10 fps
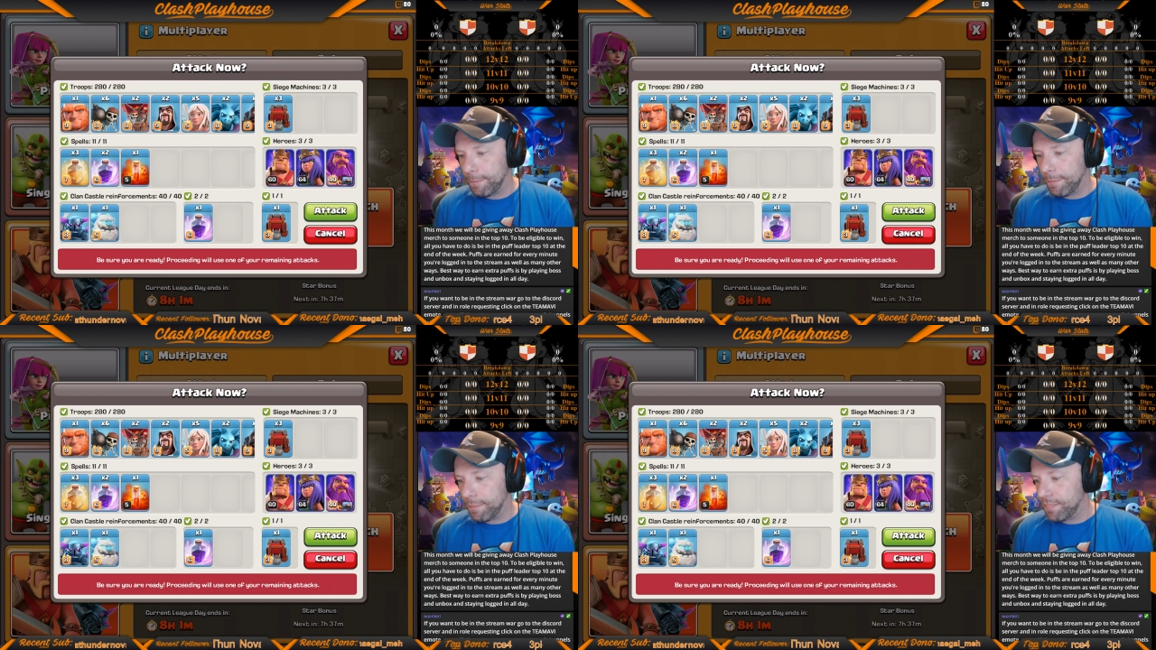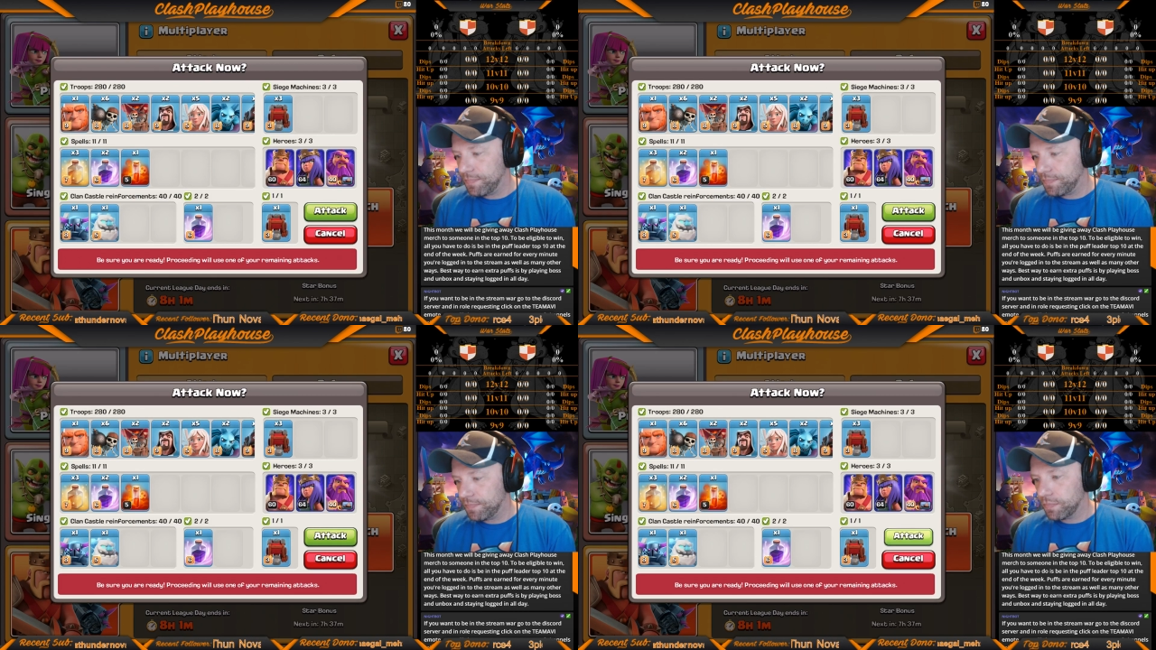
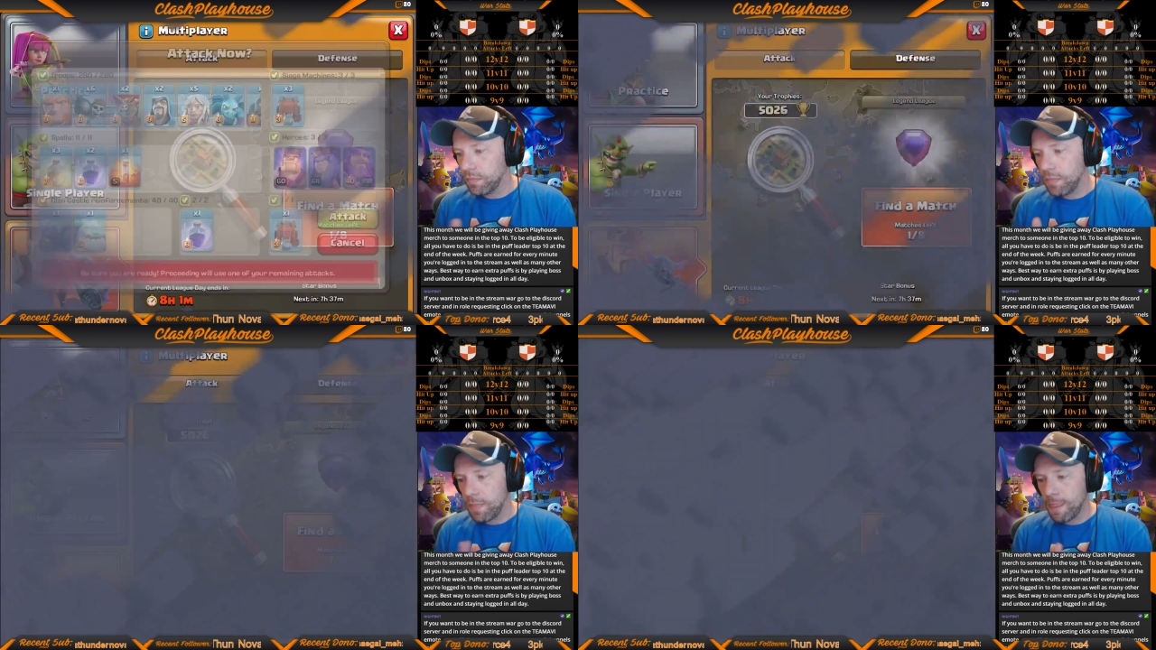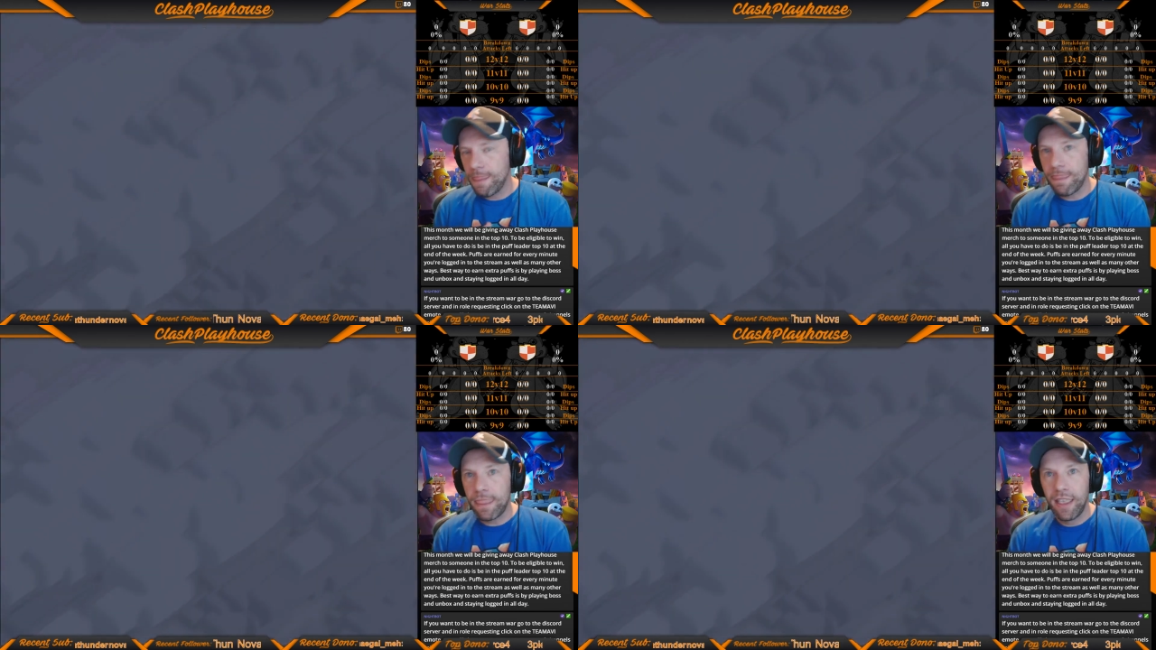
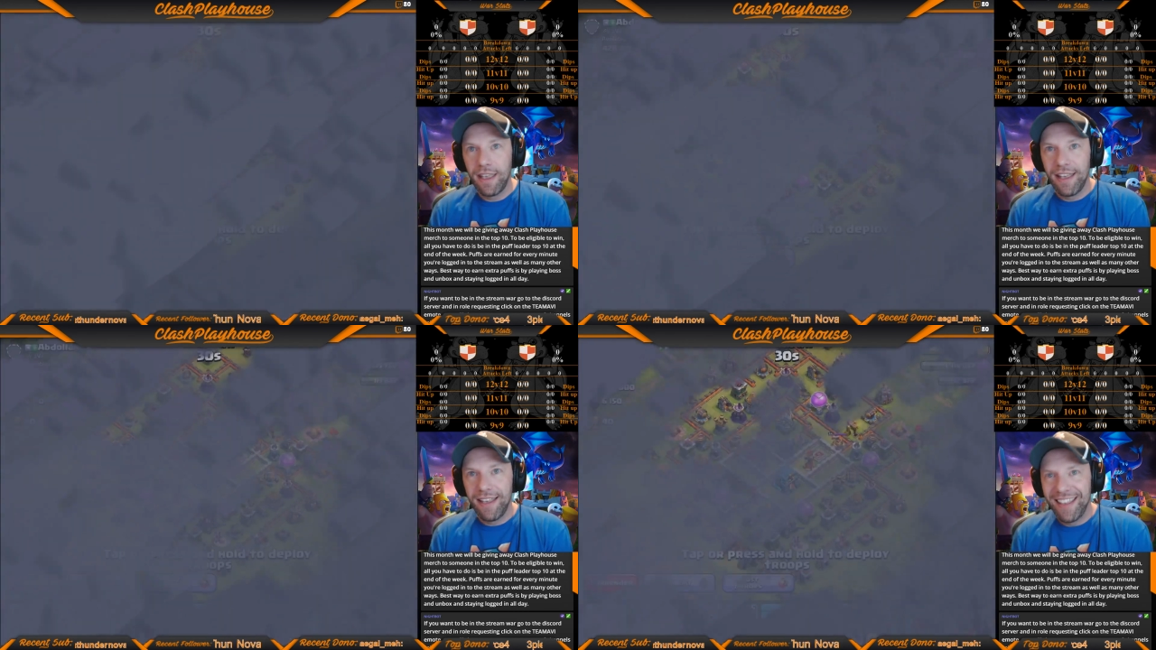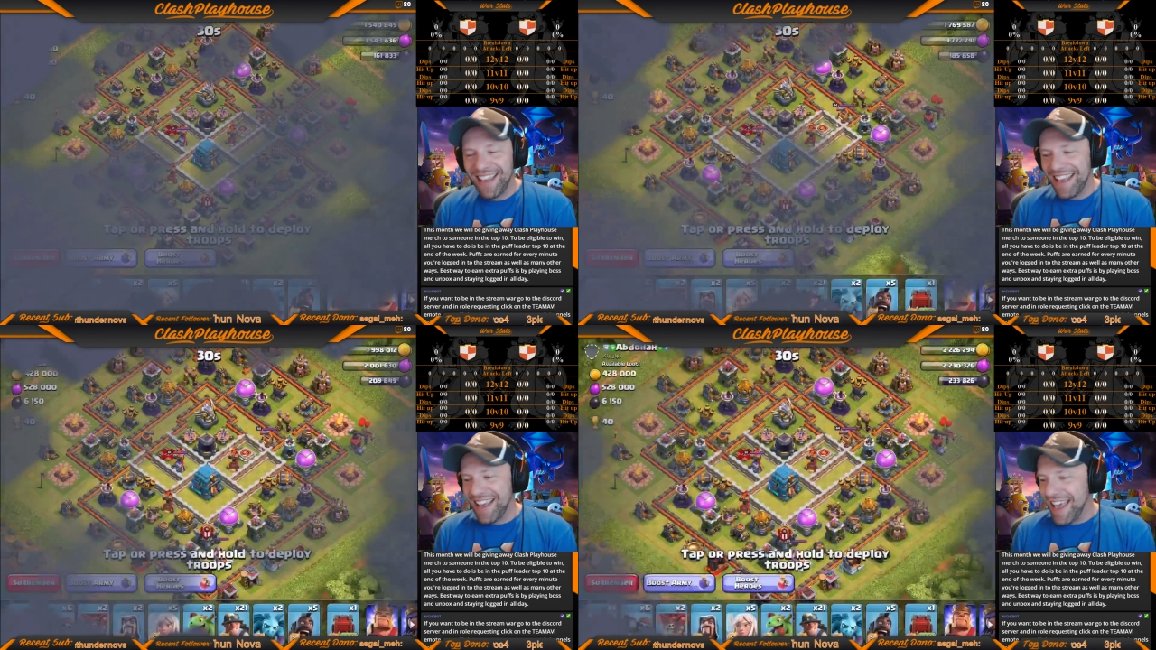
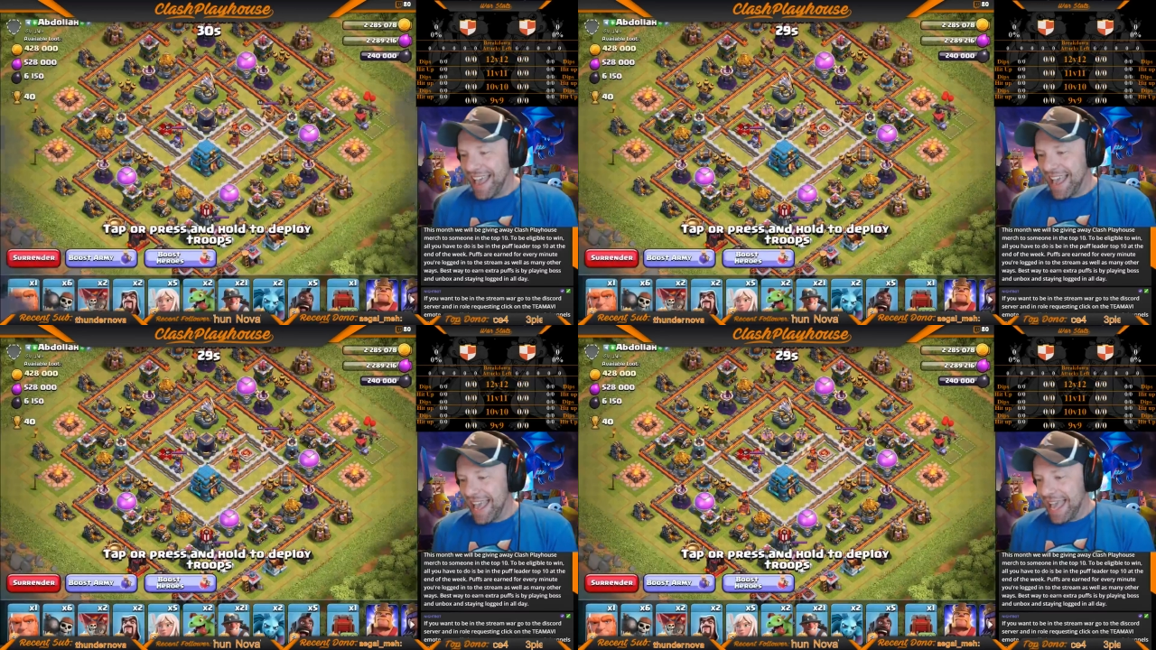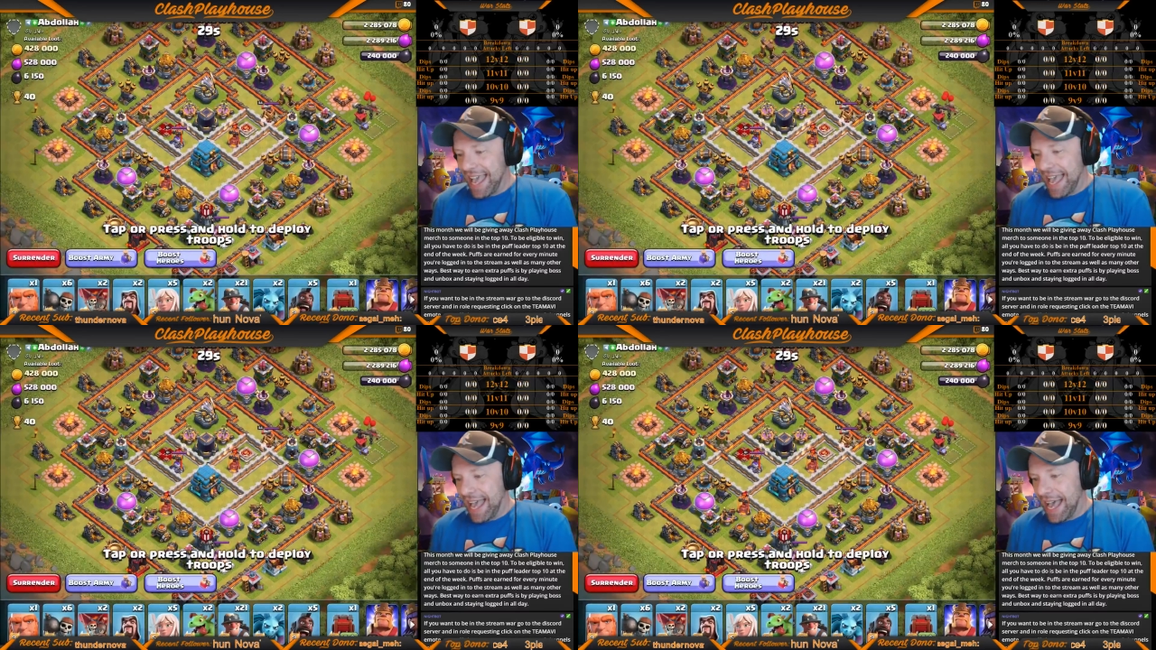
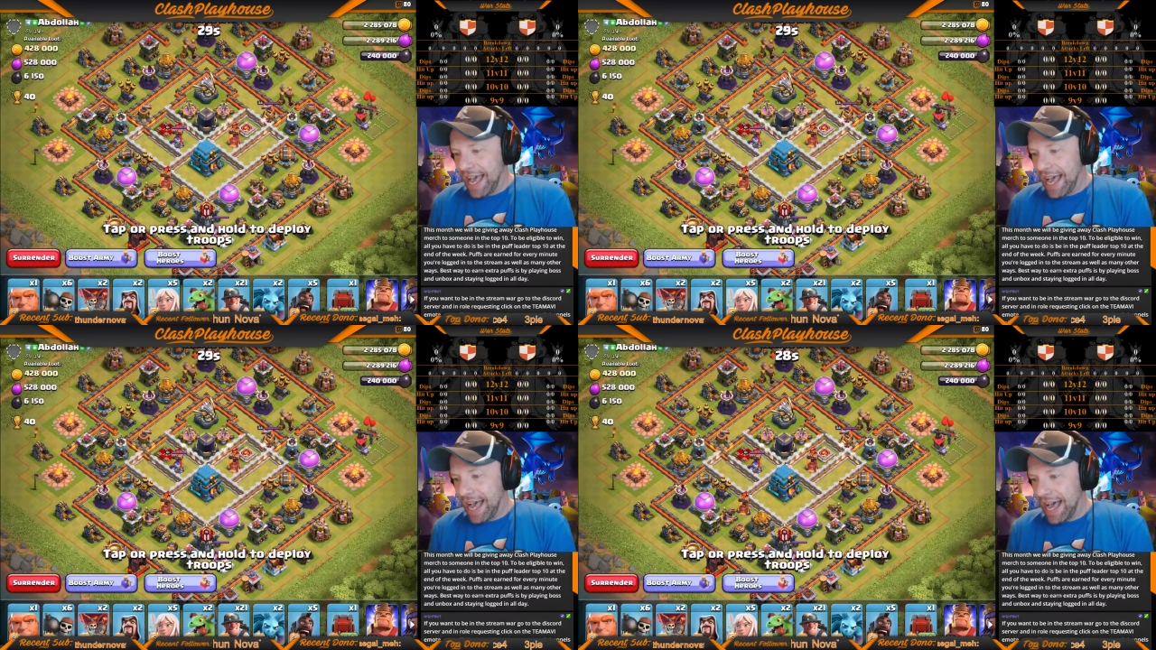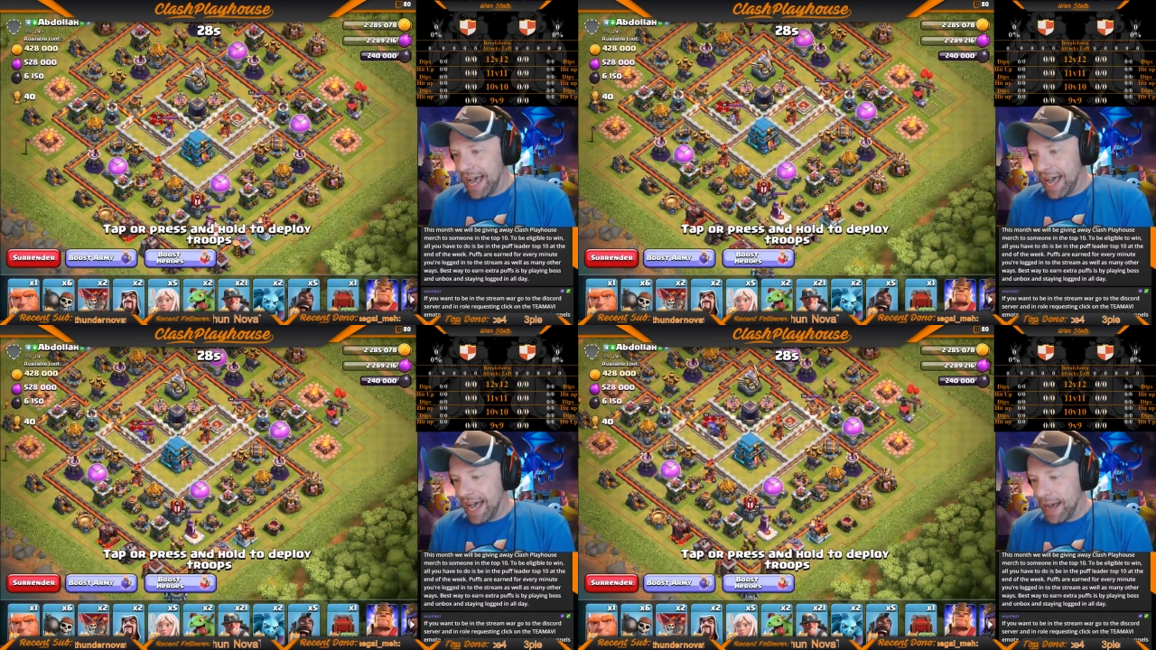No one is speaking in this clip.